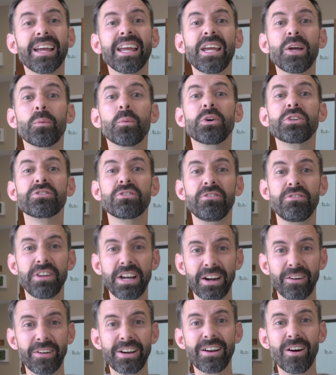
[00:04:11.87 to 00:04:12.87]
it was
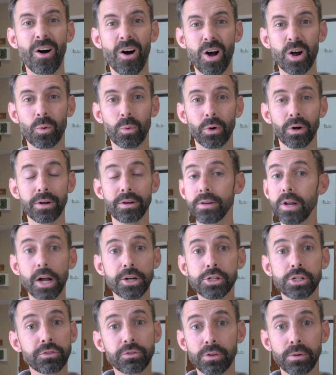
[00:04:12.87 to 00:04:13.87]
very awkward.
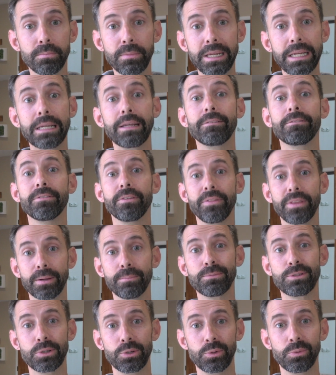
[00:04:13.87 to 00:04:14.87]
Not just for me, for
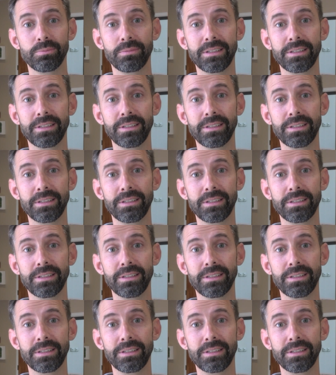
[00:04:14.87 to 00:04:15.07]
them too.